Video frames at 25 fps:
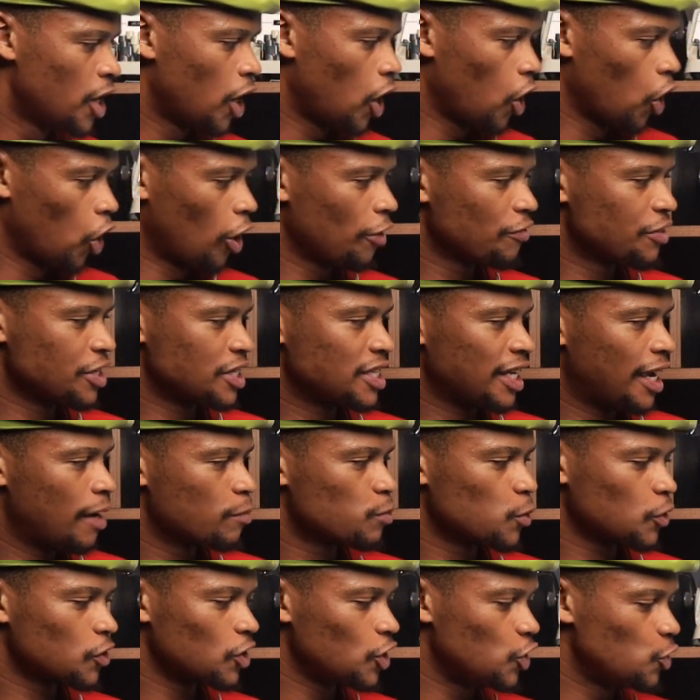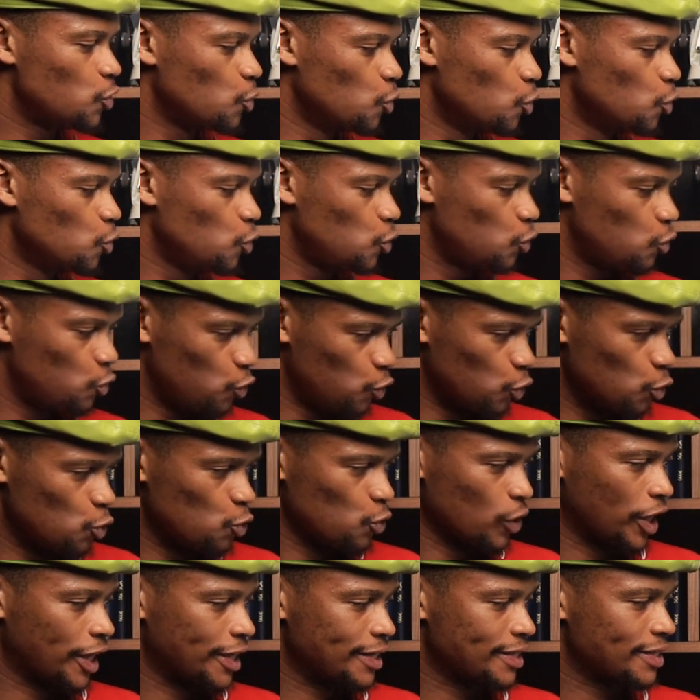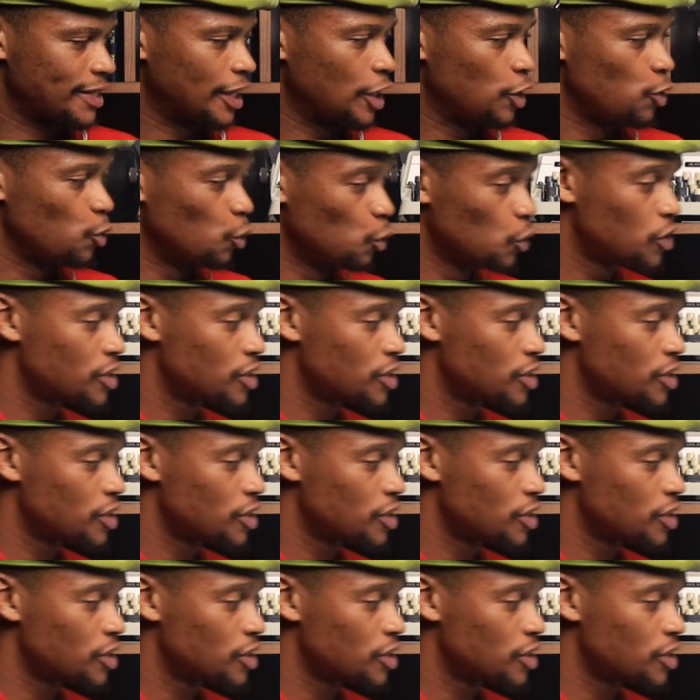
a lot of the times what they do is they do